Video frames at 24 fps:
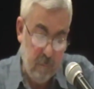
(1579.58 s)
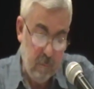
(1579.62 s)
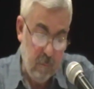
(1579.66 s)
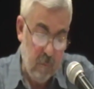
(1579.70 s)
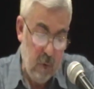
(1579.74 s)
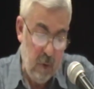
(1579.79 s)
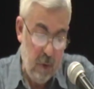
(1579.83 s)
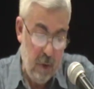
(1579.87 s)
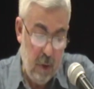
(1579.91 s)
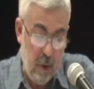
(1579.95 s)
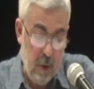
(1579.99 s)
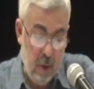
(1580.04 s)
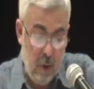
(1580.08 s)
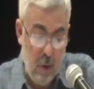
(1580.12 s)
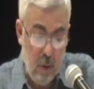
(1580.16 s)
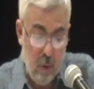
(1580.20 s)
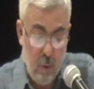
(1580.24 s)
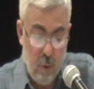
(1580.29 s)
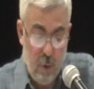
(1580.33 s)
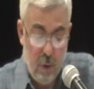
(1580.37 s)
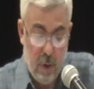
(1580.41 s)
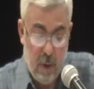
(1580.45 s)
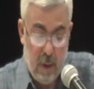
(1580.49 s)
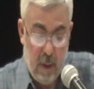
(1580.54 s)
This
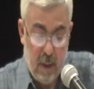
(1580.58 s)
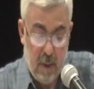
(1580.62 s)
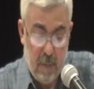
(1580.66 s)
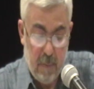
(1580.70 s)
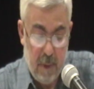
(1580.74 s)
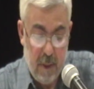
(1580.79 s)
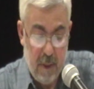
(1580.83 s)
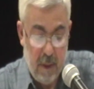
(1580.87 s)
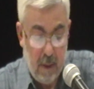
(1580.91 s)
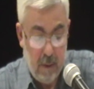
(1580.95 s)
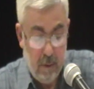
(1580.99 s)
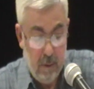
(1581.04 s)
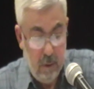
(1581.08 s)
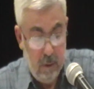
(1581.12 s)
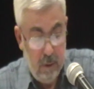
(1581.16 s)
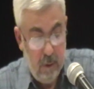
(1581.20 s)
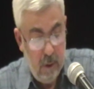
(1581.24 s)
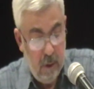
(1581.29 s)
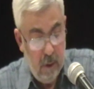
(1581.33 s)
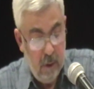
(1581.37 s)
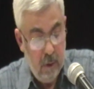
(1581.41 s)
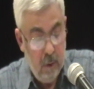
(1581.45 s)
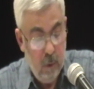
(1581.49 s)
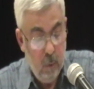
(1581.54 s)
institution has
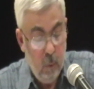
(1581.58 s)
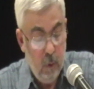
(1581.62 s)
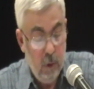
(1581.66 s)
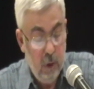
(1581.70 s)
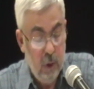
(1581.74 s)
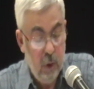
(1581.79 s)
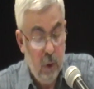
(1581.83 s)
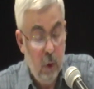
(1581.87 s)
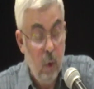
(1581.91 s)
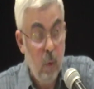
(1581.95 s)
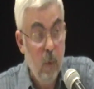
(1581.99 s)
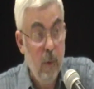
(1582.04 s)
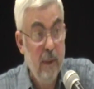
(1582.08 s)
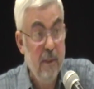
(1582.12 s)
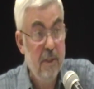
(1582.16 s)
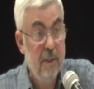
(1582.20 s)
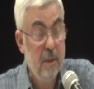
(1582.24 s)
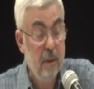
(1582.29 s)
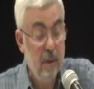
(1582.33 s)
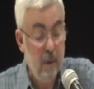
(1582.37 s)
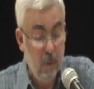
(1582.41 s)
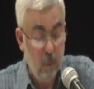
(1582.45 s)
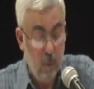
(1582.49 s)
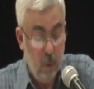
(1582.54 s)
presented the Woodrow
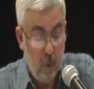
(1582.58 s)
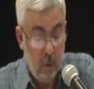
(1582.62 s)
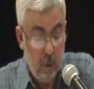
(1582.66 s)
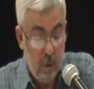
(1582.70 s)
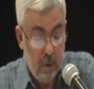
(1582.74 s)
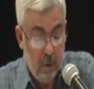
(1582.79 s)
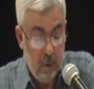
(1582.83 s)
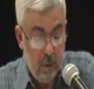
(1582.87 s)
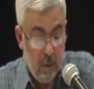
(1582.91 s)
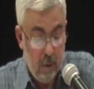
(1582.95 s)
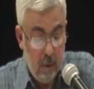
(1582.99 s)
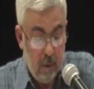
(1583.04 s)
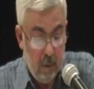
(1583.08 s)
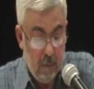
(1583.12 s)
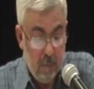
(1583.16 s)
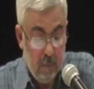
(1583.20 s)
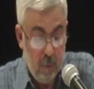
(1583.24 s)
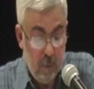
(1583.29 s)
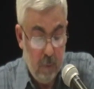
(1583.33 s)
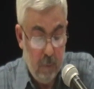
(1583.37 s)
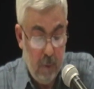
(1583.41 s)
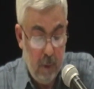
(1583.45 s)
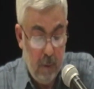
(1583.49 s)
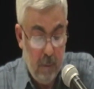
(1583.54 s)
Wilson Award
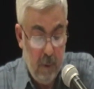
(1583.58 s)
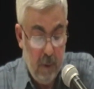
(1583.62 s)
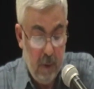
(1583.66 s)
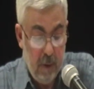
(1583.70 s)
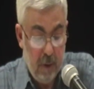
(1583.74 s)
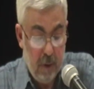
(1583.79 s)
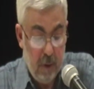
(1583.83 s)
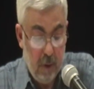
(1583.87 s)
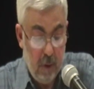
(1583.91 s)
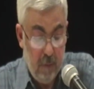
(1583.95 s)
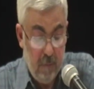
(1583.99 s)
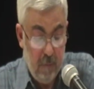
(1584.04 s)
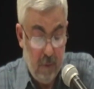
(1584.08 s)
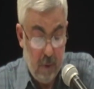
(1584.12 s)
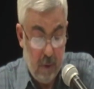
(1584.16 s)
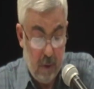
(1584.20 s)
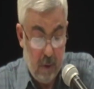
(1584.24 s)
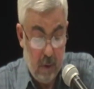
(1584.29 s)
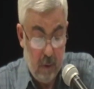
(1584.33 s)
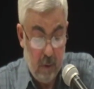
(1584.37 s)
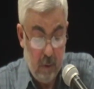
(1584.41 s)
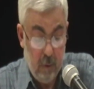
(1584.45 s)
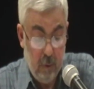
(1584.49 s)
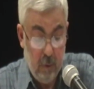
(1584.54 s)
for Public
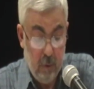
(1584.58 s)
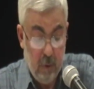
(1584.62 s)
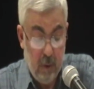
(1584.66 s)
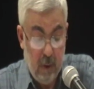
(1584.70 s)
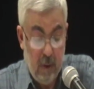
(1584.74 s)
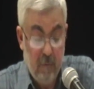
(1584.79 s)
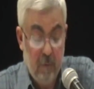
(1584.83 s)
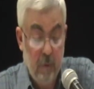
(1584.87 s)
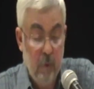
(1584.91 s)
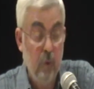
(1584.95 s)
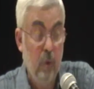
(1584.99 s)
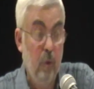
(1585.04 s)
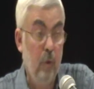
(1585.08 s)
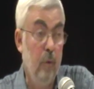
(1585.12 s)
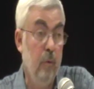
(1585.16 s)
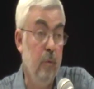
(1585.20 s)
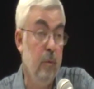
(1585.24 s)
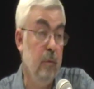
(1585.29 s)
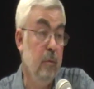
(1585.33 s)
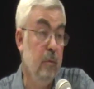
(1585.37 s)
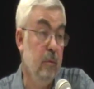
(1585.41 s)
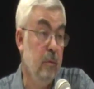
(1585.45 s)
Service to Davutoglu.